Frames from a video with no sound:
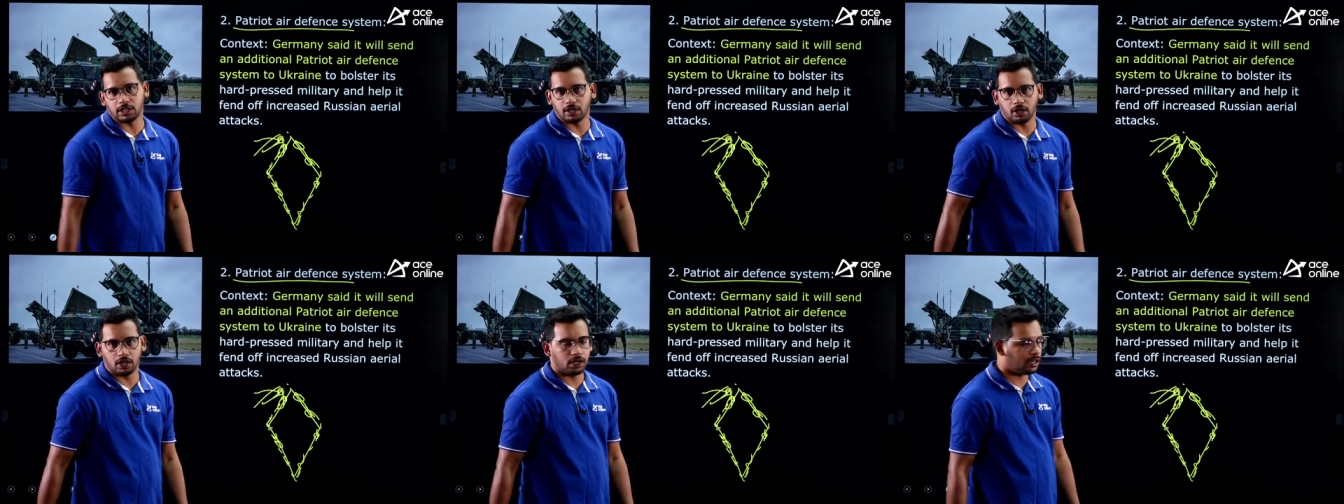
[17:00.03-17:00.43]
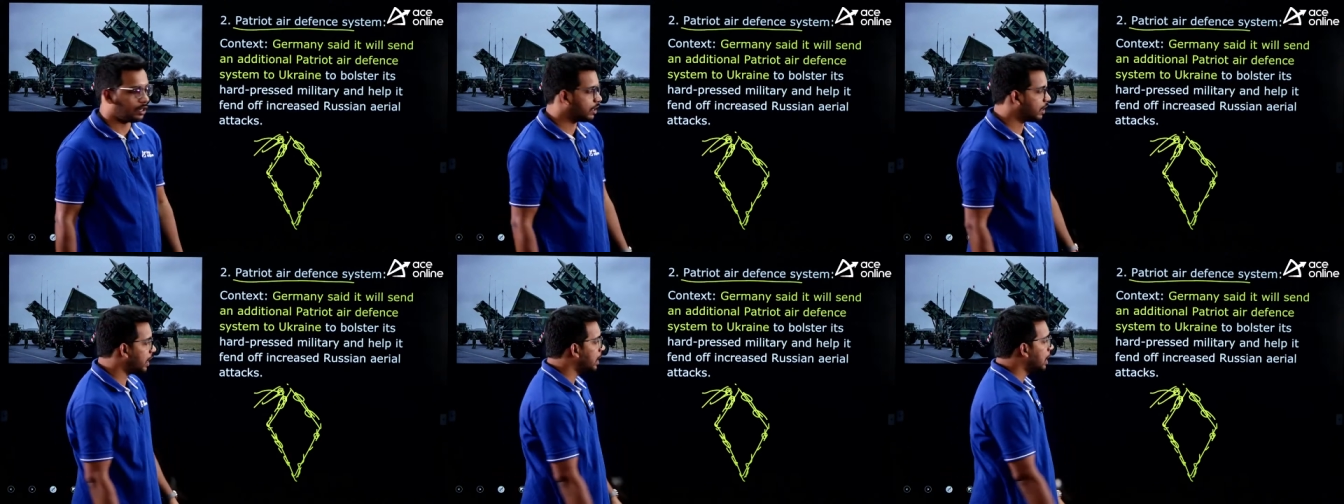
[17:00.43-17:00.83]
and all,
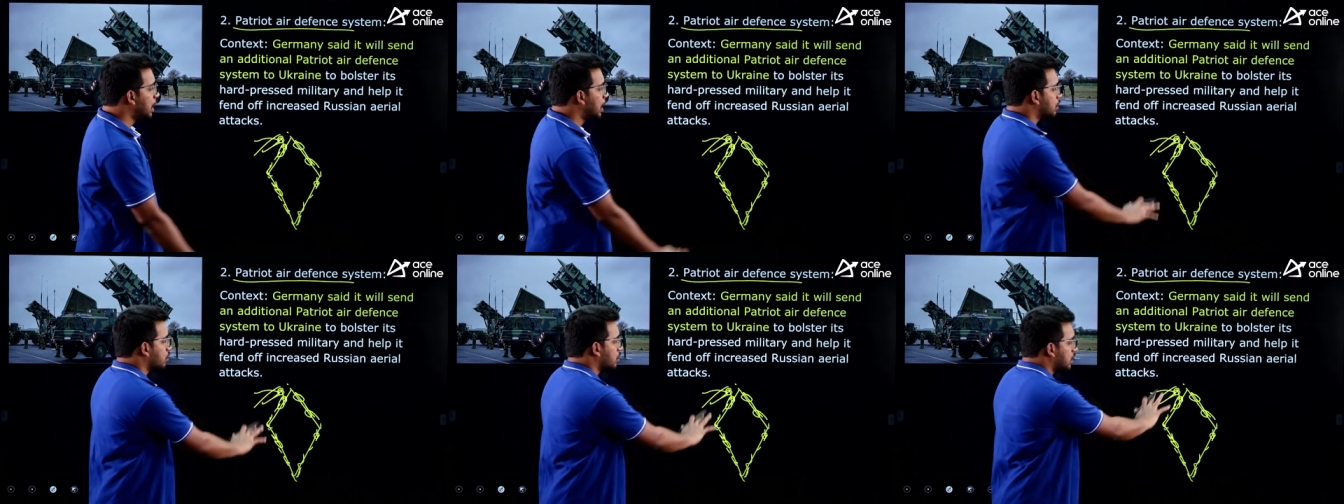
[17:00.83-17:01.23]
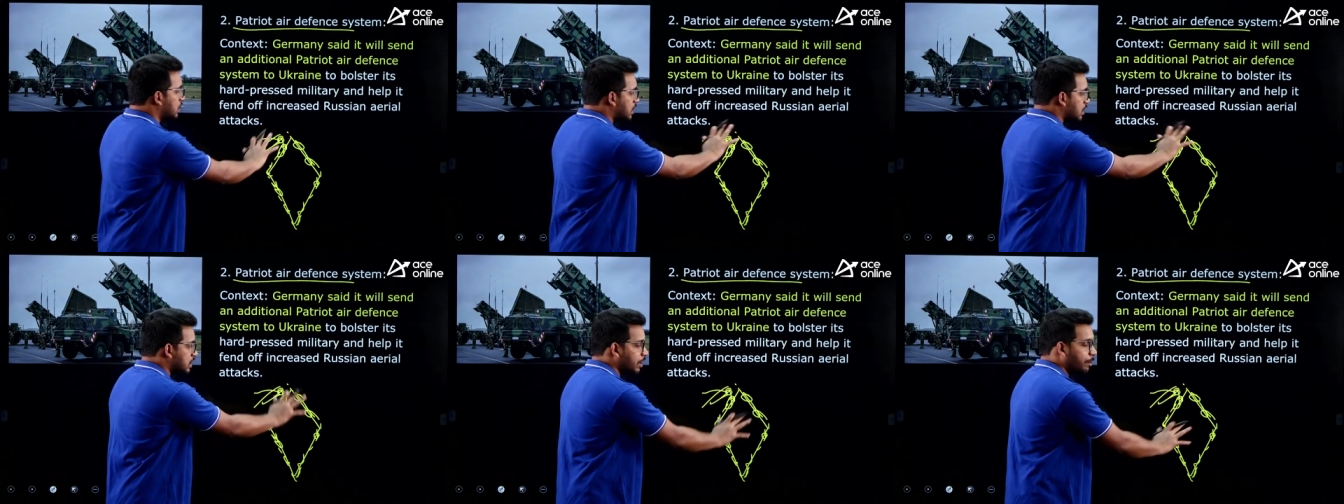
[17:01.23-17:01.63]
right. So,
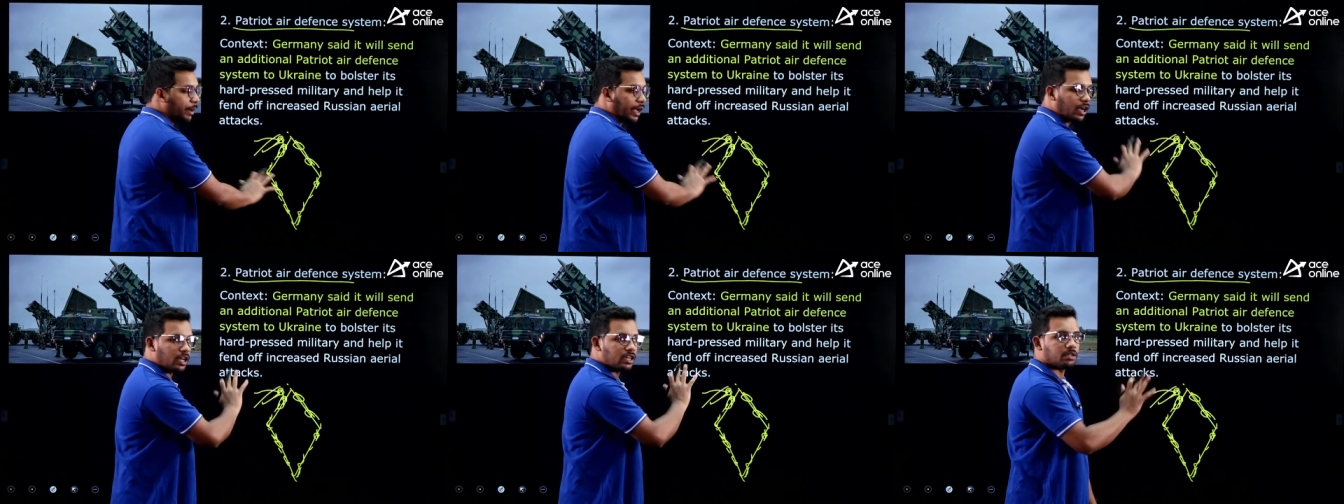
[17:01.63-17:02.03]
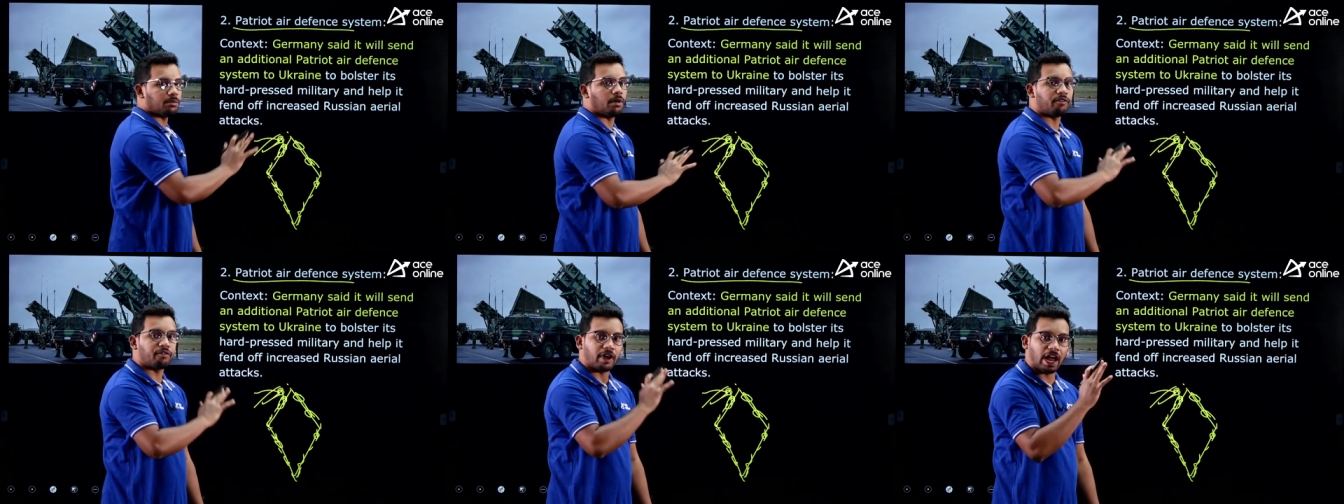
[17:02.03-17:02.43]
this is the
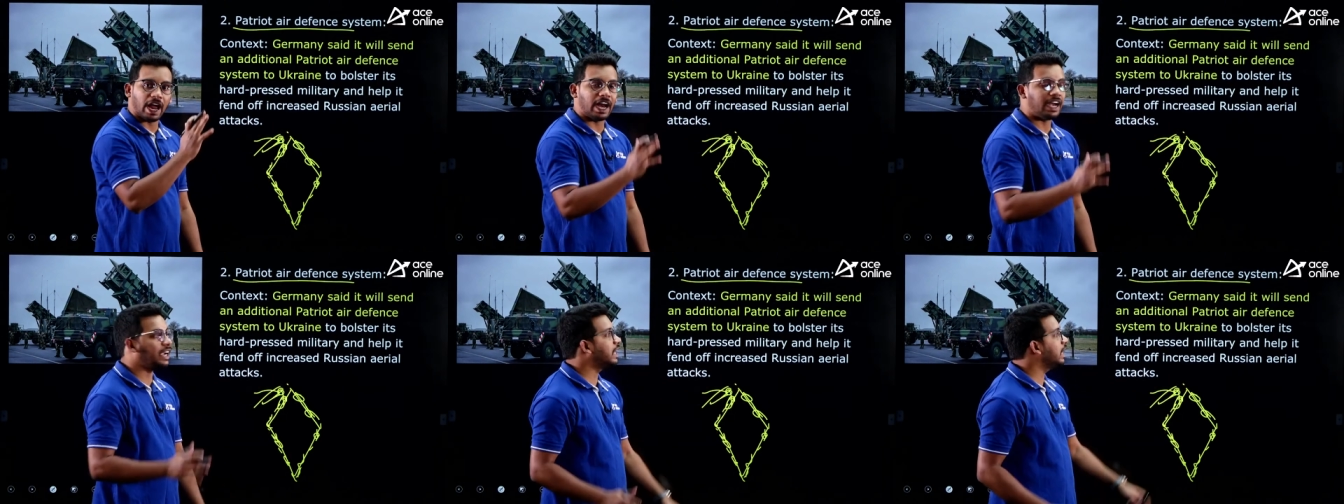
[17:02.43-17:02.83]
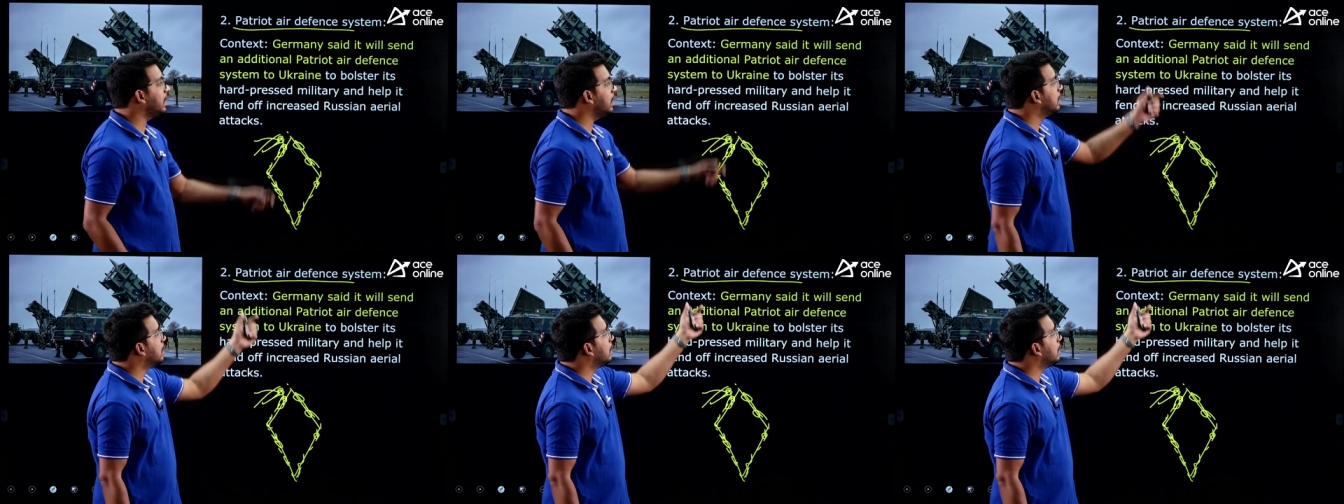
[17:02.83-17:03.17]
mechanism of anti-air